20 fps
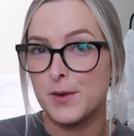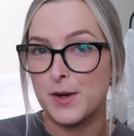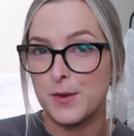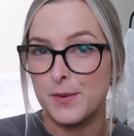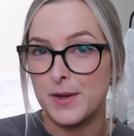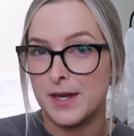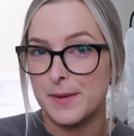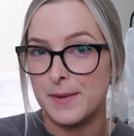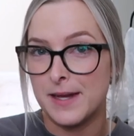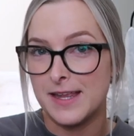
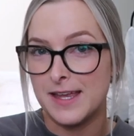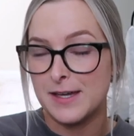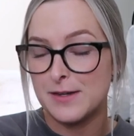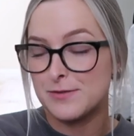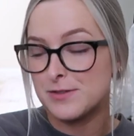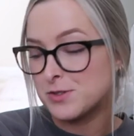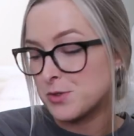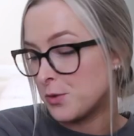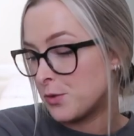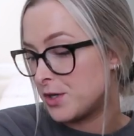work week of my
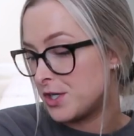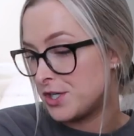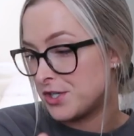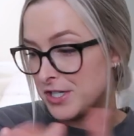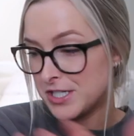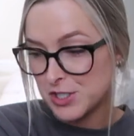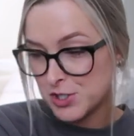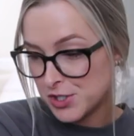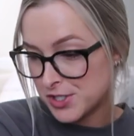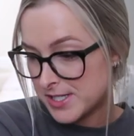life or
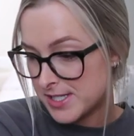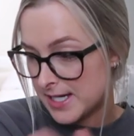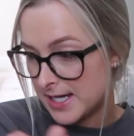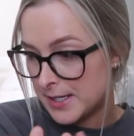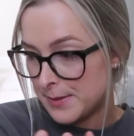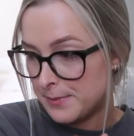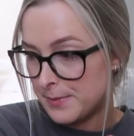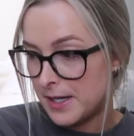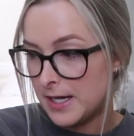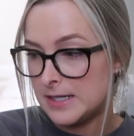you're
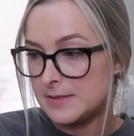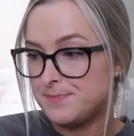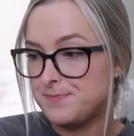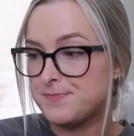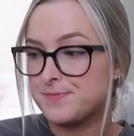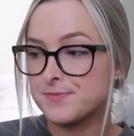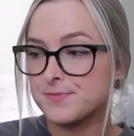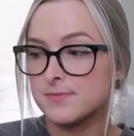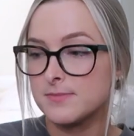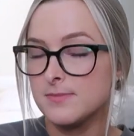interested, but
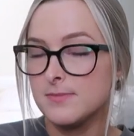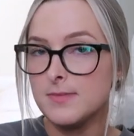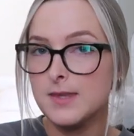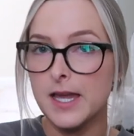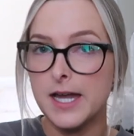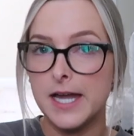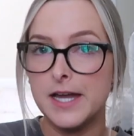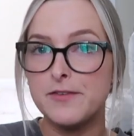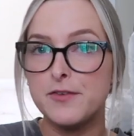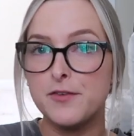
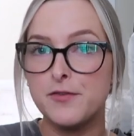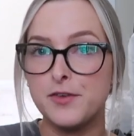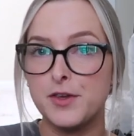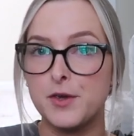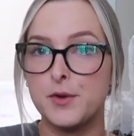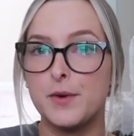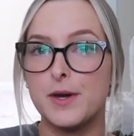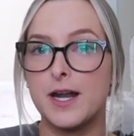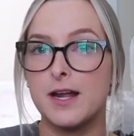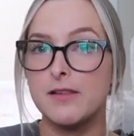I have a
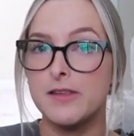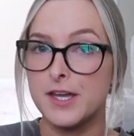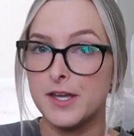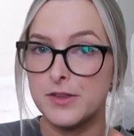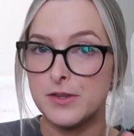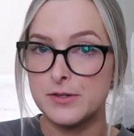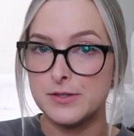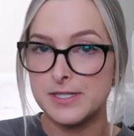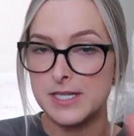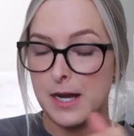few and I'll
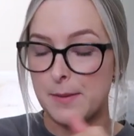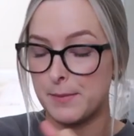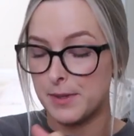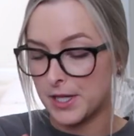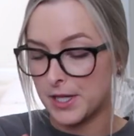link those down